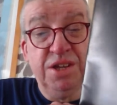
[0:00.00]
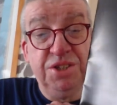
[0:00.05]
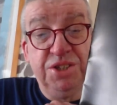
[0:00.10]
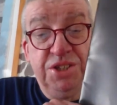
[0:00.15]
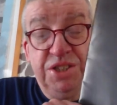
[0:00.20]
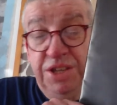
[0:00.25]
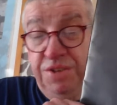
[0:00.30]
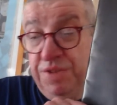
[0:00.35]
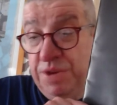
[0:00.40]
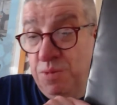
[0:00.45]

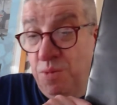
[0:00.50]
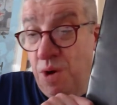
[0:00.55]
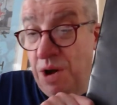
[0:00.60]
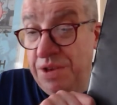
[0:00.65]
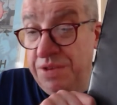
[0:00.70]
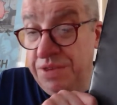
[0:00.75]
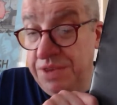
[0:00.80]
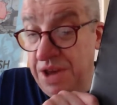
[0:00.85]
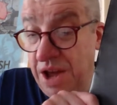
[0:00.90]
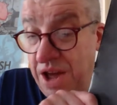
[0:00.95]
Stevie
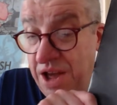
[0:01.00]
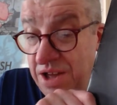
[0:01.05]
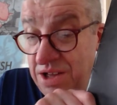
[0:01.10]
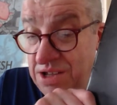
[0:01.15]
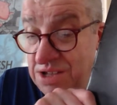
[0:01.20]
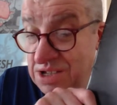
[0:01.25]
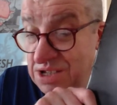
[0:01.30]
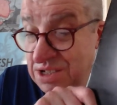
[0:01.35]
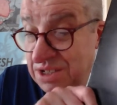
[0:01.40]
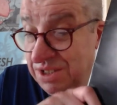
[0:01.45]

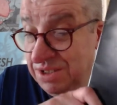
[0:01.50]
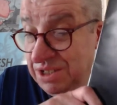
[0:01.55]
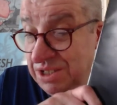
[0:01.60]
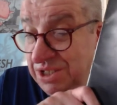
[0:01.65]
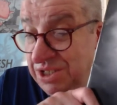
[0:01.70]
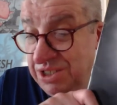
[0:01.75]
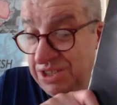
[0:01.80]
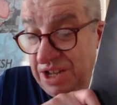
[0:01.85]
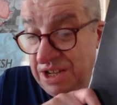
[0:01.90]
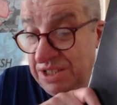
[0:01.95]
Wonder,
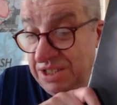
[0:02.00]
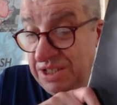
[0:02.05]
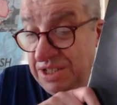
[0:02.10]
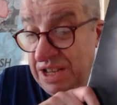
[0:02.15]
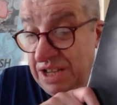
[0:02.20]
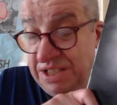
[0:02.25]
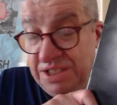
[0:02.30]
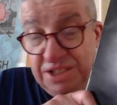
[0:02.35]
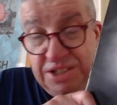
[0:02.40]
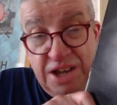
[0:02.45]
this is
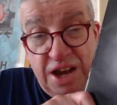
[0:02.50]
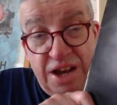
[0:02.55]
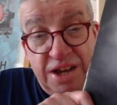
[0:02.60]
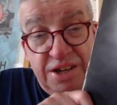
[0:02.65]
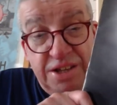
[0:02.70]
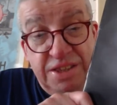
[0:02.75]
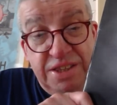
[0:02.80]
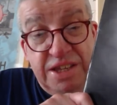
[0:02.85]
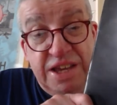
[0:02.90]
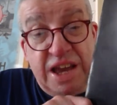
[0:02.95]

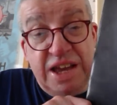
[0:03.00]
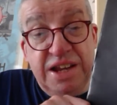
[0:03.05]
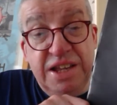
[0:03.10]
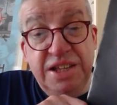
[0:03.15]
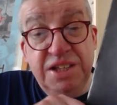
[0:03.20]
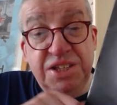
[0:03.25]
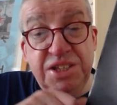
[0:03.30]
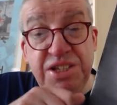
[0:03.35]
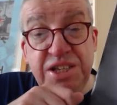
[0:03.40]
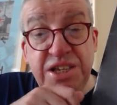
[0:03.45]
1989 at the
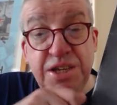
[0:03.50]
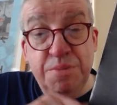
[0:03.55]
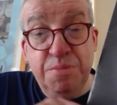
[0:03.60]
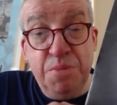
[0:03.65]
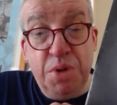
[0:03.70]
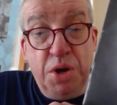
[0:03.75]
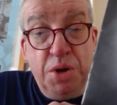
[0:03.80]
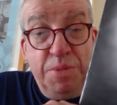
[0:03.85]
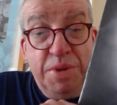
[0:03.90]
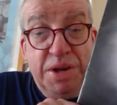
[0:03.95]
NEC in
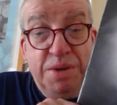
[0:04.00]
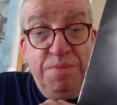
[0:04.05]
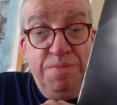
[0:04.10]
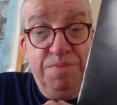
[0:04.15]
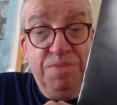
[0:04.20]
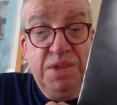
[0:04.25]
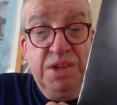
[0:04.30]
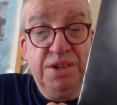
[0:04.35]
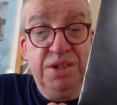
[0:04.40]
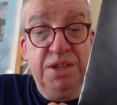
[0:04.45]
Birmingham,
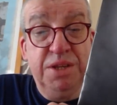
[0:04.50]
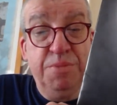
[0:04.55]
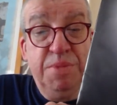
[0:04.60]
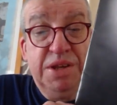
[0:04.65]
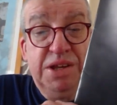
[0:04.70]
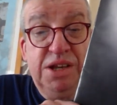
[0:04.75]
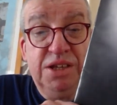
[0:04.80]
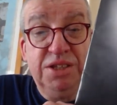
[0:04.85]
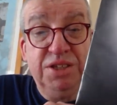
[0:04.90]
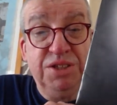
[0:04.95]
in the
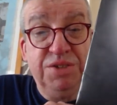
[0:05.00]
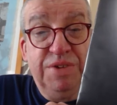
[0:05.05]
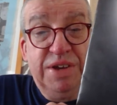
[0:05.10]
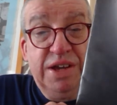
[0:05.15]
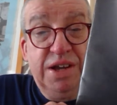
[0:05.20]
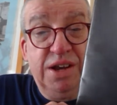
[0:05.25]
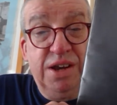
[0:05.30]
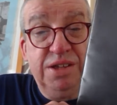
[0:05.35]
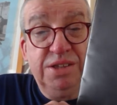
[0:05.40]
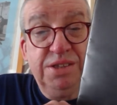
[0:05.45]
Midlands of
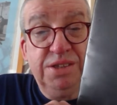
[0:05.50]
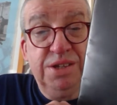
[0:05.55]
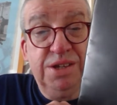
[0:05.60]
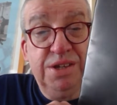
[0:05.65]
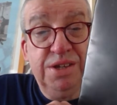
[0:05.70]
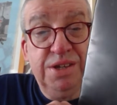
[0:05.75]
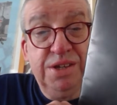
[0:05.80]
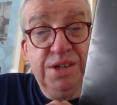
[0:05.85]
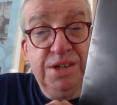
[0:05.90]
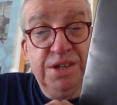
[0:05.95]
England.
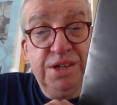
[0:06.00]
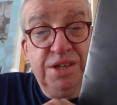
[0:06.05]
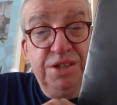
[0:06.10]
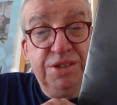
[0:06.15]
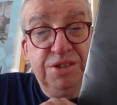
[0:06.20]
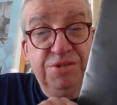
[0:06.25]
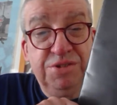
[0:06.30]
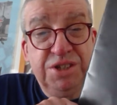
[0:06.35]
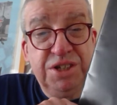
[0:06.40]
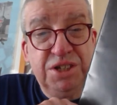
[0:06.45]

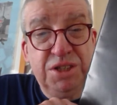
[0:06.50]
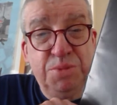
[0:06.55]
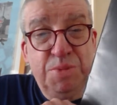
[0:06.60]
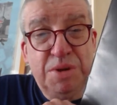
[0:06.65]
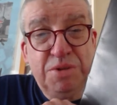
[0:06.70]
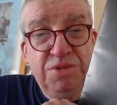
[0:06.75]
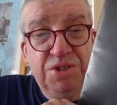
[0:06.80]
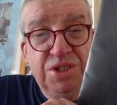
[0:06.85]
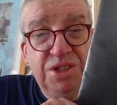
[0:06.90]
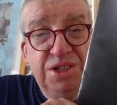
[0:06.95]
As you can just
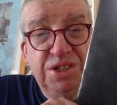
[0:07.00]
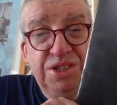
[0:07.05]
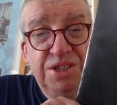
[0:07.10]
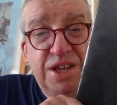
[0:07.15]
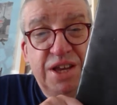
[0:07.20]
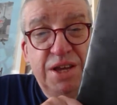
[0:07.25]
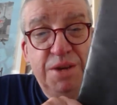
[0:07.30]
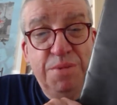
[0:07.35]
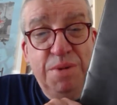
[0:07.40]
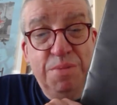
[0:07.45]
about see his
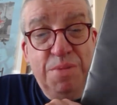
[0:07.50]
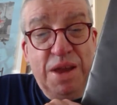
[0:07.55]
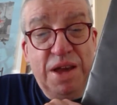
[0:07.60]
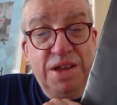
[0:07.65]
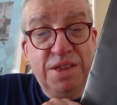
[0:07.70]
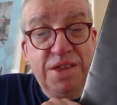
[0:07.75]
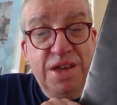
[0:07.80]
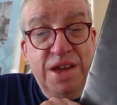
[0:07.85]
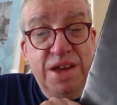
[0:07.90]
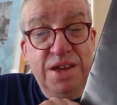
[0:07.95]
name in
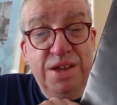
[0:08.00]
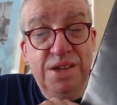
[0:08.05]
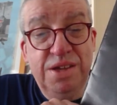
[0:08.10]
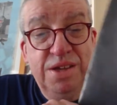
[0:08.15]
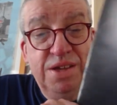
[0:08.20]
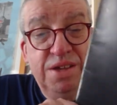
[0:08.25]
black there.